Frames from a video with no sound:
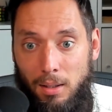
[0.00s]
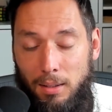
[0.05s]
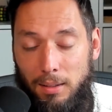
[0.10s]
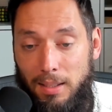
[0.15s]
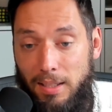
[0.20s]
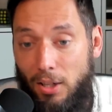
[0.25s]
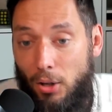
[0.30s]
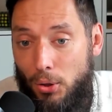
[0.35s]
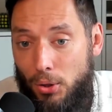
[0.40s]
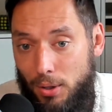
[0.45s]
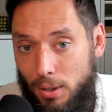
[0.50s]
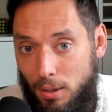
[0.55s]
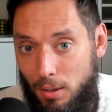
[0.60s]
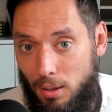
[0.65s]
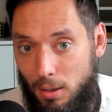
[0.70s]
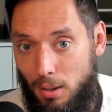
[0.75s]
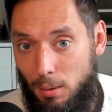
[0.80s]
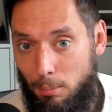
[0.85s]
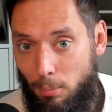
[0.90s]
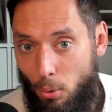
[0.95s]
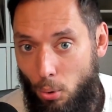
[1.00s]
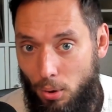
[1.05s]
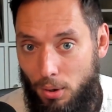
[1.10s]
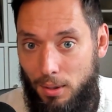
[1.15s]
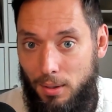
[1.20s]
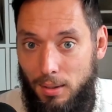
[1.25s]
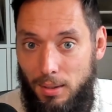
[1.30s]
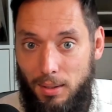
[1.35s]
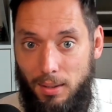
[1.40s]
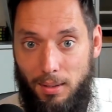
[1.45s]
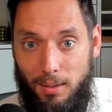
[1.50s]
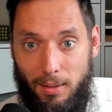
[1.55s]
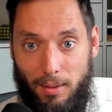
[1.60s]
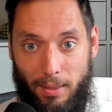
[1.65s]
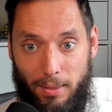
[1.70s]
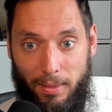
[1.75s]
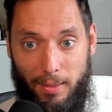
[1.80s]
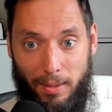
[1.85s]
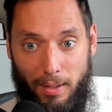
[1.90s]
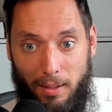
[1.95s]
The other important
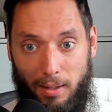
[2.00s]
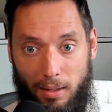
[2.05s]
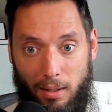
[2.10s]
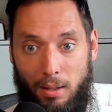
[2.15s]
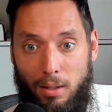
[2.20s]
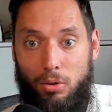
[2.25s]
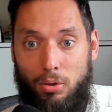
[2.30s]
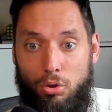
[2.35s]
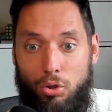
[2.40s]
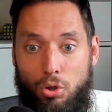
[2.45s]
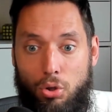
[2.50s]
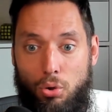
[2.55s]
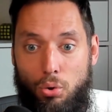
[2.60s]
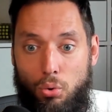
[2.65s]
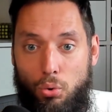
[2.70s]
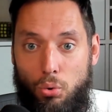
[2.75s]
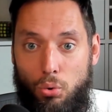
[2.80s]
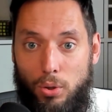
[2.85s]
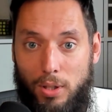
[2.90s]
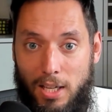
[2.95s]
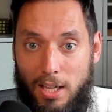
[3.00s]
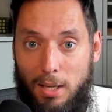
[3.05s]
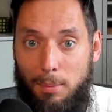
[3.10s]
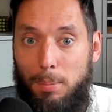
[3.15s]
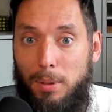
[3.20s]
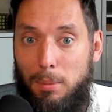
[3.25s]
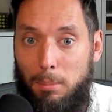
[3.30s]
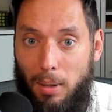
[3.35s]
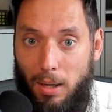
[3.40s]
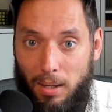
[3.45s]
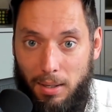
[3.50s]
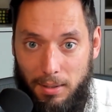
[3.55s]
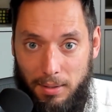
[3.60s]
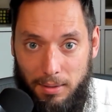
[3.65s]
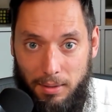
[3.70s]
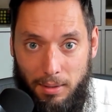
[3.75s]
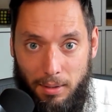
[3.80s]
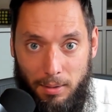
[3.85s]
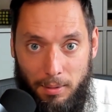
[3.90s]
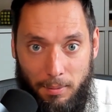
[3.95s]
thing to keep in
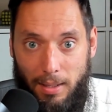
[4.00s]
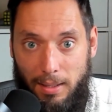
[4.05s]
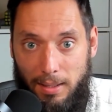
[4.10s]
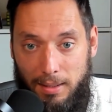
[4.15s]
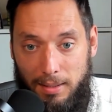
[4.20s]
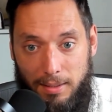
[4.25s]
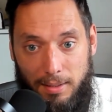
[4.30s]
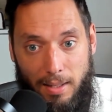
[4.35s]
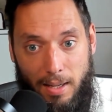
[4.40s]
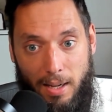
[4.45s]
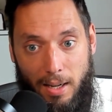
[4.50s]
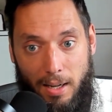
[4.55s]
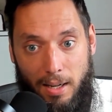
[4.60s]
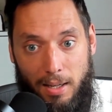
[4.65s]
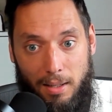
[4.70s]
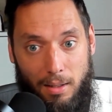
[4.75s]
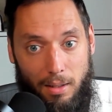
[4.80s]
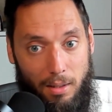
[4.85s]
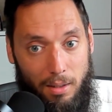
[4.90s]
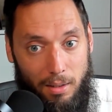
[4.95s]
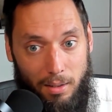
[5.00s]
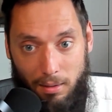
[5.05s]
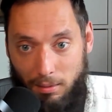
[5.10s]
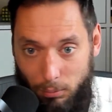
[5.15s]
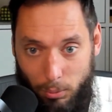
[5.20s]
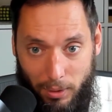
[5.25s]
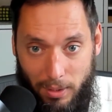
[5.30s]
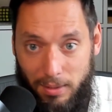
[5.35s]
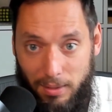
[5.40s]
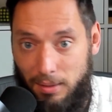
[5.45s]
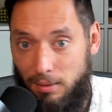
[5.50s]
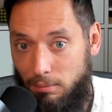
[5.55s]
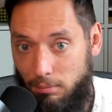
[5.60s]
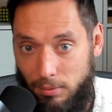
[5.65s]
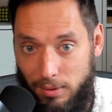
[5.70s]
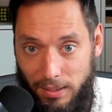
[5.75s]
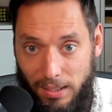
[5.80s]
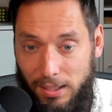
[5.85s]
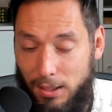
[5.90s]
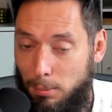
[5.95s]
mind is that within
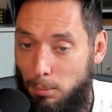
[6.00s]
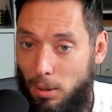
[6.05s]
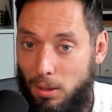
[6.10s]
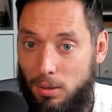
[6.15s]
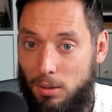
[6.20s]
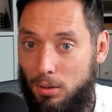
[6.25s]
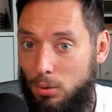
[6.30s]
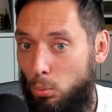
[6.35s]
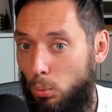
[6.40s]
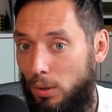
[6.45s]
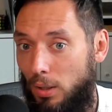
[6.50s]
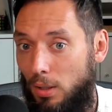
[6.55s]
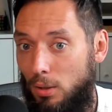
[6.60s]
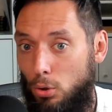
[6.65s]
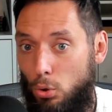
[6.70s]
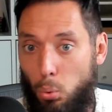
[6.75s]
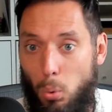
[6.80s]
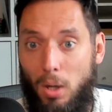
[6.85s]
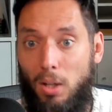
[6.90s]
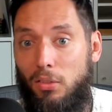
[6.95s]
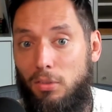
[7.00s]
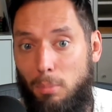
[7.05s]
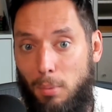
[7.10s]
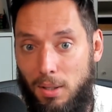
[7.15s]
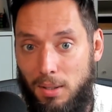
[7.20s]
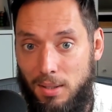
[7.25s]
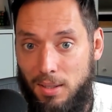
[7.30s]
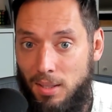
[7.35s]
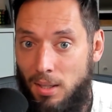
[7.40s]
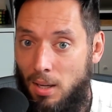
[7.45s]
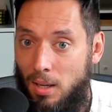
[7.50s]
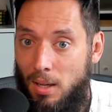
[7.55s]
6 months, within 12 months,